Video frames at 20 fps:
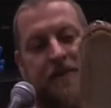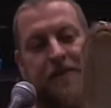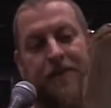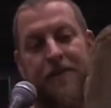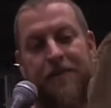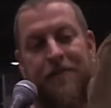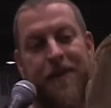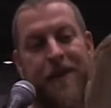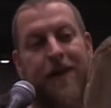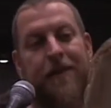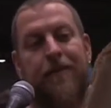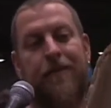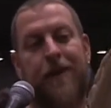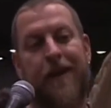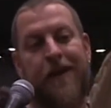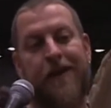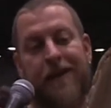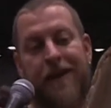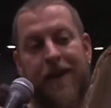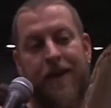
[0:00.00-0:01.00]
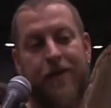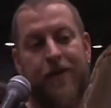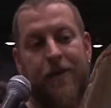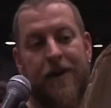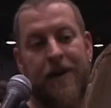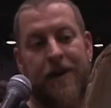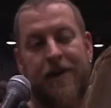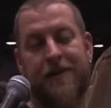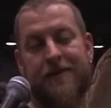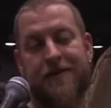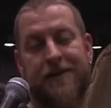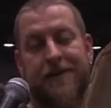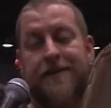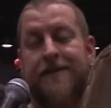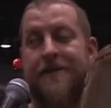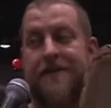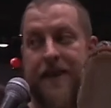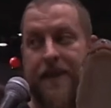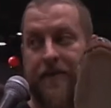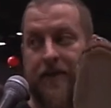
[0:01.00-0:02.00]
a good pet. Right now, we're housing
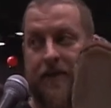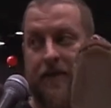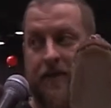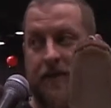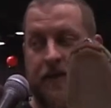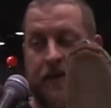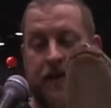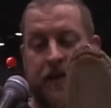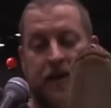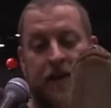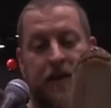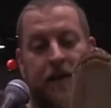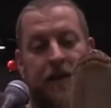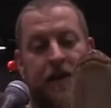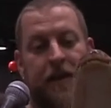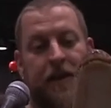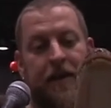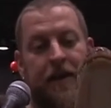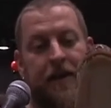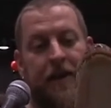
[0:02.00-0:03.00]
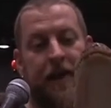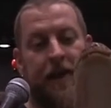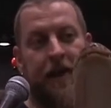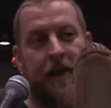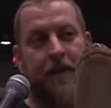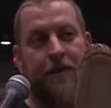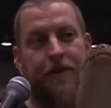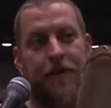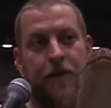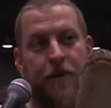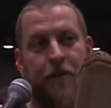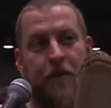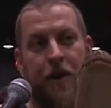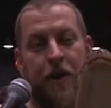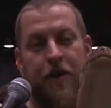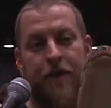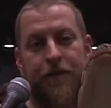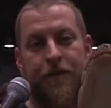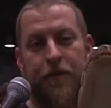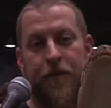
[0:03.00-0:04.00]
7. I had a phone
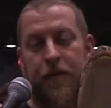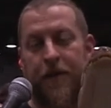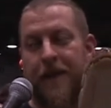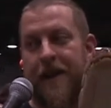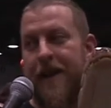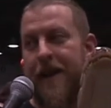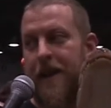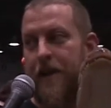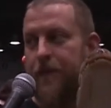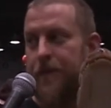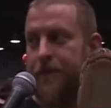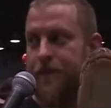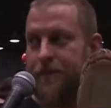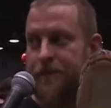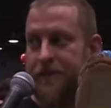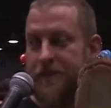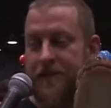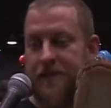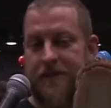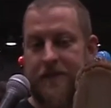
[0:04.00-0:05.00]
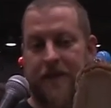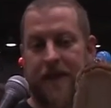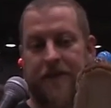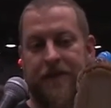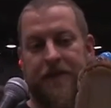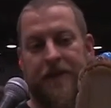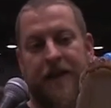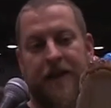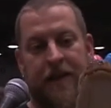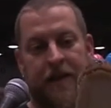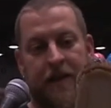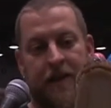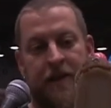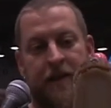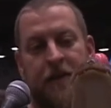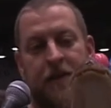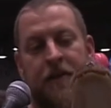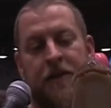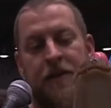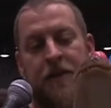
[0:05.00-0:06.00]
call for an 8th just the other day.
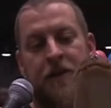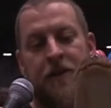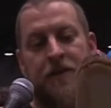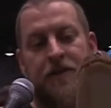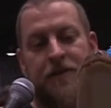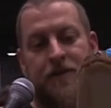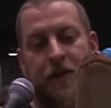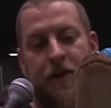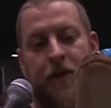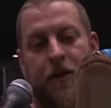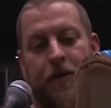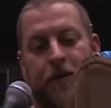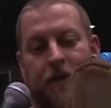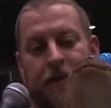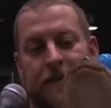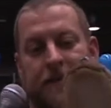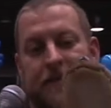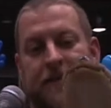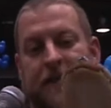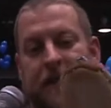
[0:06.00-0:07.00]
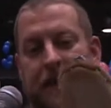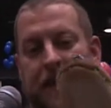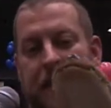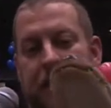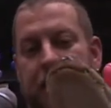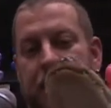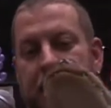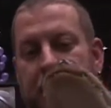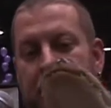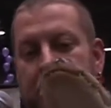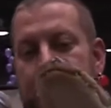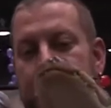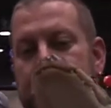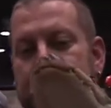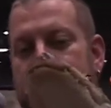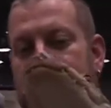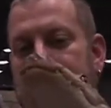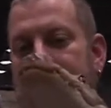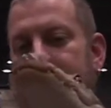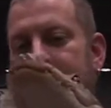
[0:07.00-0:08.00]
So this is, again, an animal
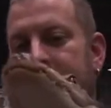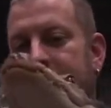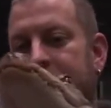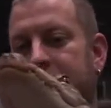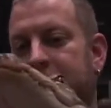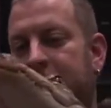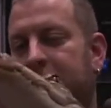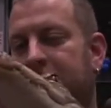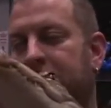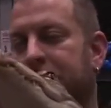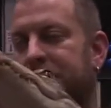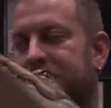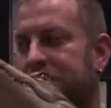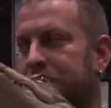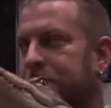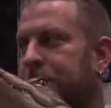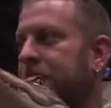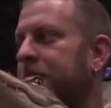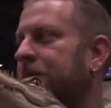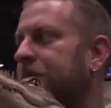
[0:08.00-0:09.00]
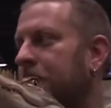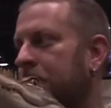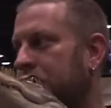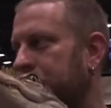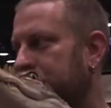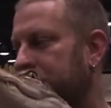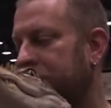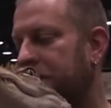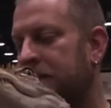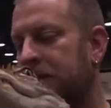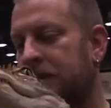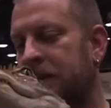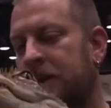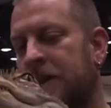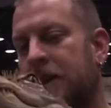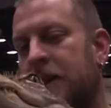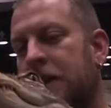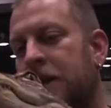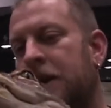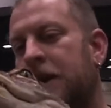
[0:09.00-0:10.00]
that comes in pretty frequently.
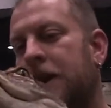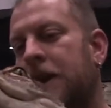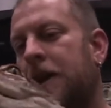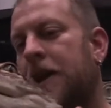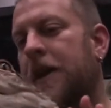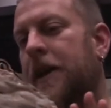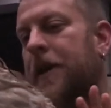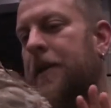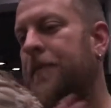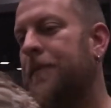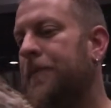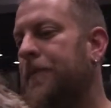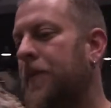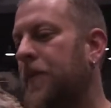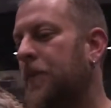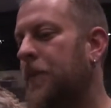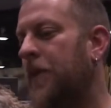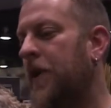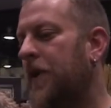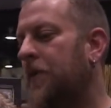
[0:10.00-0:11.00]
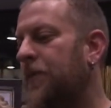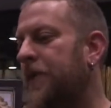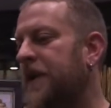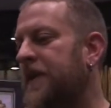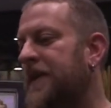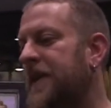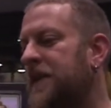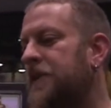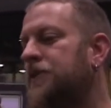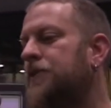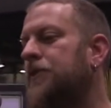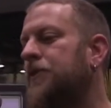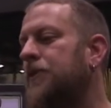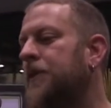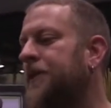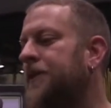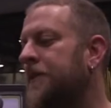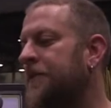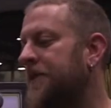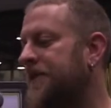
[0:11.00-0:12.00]
What we then do with them